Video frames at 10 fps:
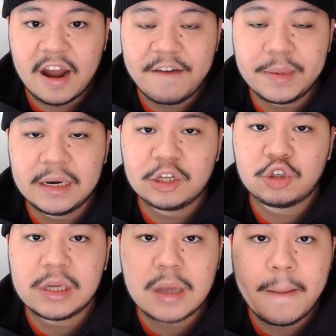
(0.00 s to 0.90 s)
I've been
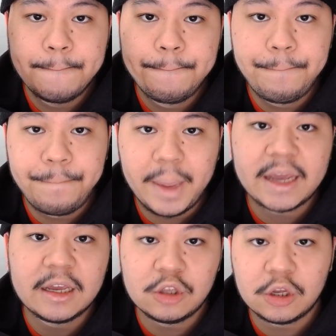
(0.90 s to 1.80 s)
literally
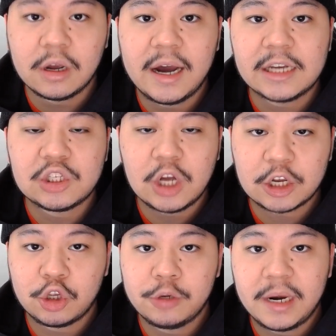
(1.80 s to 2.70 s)
begging you guys to
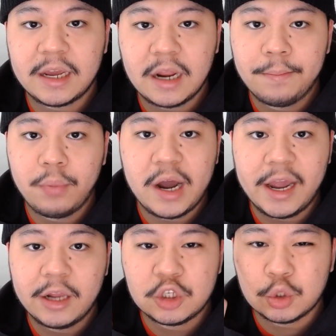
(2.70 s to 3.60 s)
accumulate and
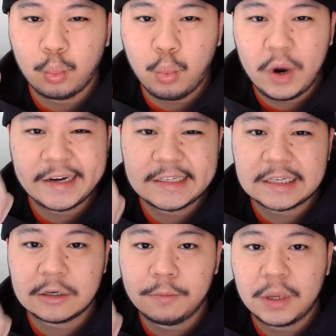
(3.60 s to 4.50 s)
buy just one
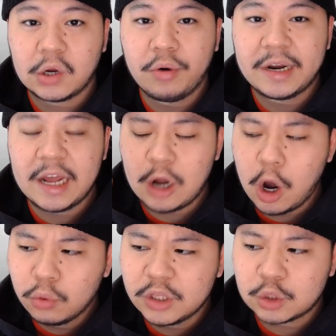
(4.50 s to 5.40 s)
single Bitcoin and
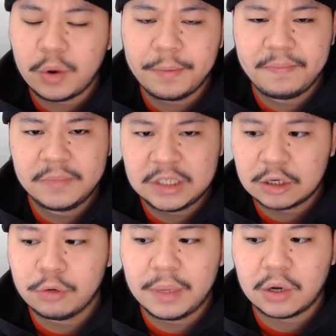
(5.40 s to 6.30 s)
hold this one
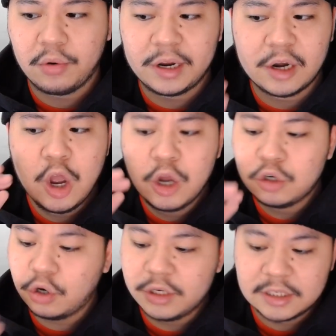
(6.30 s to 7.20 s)
single Bitcoin.
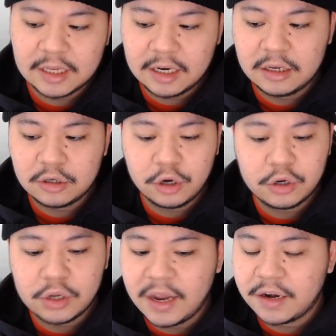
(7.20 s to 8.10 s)
Don't sell it. Don't
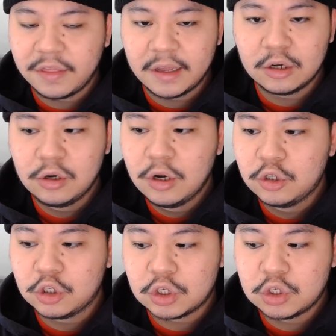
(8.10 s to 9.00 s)
do anything.
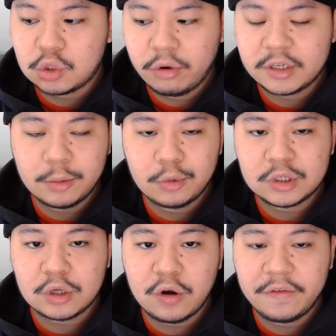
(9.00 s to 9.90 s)
Just store it somewhere
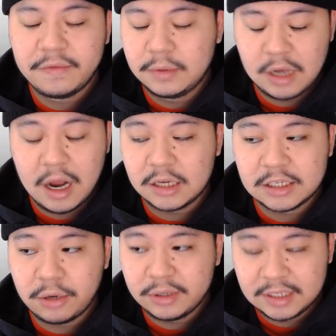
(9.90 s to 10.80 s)

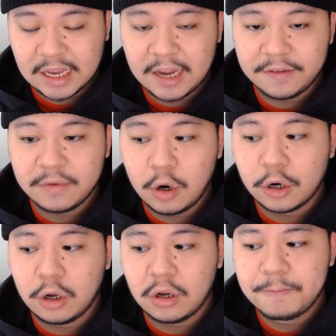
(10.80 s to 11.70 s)
safe on
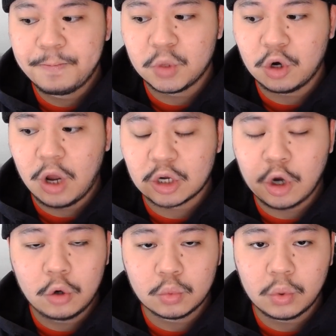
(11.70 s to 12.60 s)
a
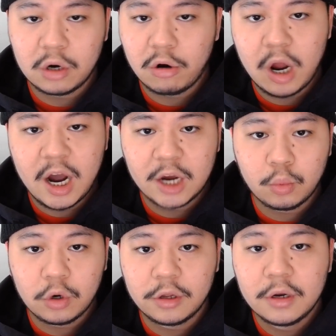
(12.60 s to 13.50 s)
cold wallet or a hard
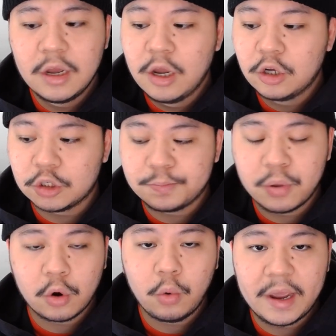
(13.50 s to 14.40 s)
wallet. Just
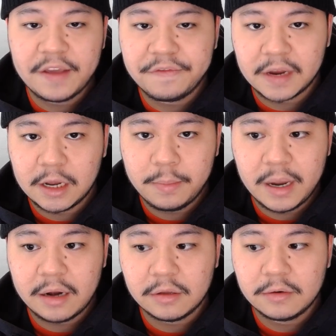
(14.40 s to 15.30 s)
put it away and forget
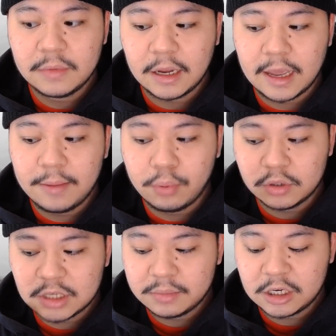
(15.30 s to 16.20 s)
about it. Okay,
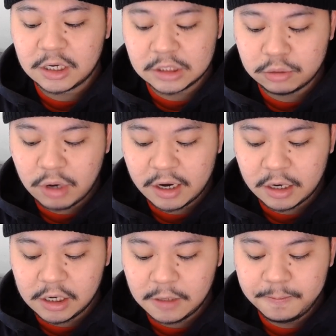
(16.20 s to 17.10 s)
because I'm telling you this right
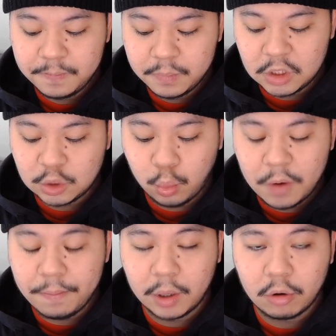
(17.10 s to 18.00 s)
now, this
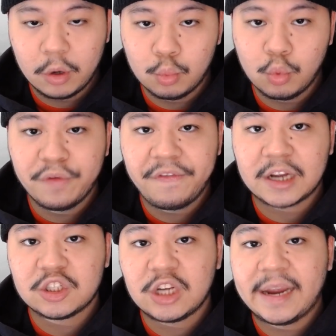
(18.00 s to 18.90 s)
one Bitcoin will in
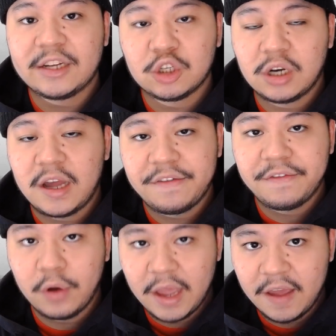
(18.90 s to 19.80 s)
fact change your life
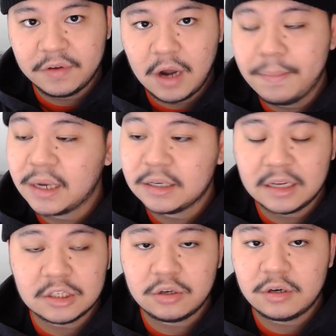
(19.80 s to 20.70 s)
forever. I'm being
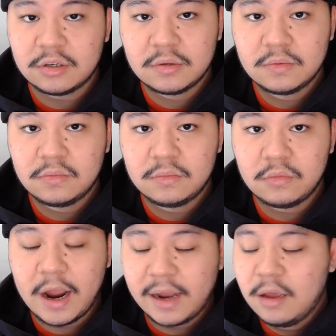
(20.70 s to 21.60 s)
dead serious,
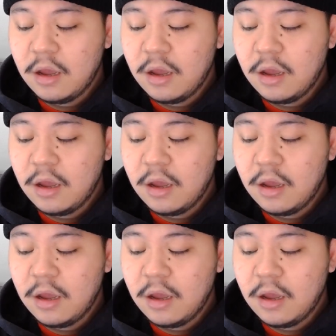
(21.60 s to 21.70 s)
right?